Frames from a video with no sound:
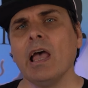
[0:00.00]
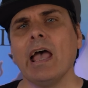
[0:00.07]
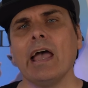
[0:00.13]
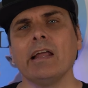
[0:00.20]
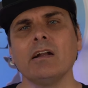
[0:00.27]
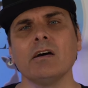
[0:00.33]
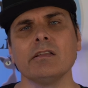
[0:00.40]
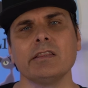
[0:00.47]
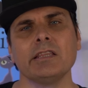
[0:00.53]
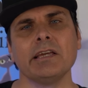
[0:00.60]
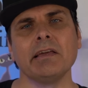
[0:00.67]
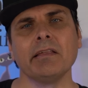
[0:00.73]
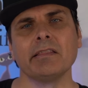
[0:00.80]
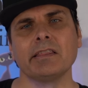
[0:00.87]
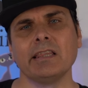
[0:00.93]
And I
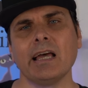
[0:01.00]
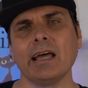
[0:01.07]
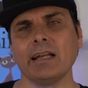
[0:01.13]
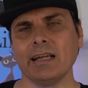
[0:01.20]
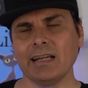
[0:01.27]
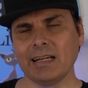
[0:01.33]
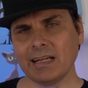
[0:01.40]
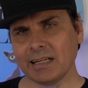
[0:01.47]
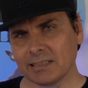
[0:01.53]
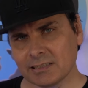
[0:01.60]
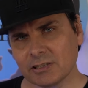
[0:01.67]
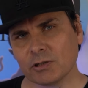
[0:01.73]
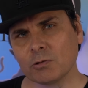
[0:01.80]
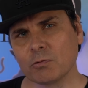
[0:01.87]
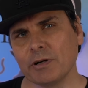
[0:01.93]
think that it's
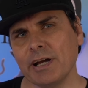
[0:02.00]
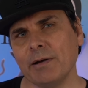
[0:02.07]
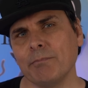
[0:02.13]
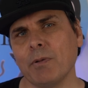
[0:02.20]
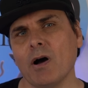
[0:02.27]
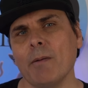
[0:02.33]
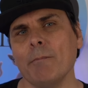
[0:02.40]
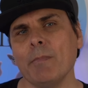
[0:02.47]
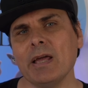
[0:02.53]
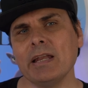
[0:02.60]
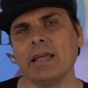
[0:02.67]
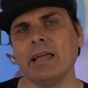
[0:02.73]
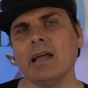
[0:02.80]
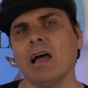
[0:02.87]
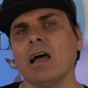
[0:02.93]
agreed by
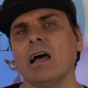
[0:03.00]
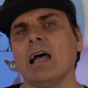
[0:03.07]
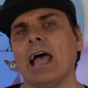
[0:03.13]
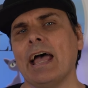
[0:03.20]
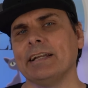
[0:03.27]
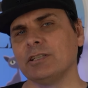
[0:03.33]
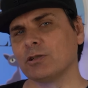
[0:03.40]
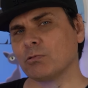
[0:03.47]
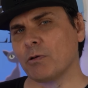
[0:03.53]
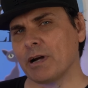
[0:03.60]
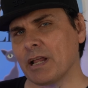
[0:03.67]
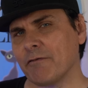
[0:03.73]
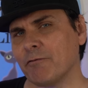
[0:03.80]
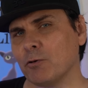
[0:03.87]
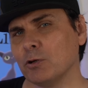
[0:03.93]
many at
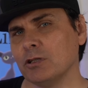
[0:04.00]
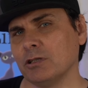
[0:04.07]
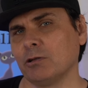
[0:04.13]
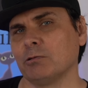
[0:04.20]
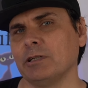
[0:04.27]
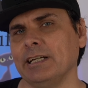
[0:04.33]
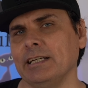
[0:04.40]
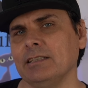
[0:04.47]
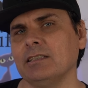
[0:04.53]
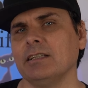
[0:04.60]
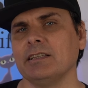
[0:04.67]
24 degrees,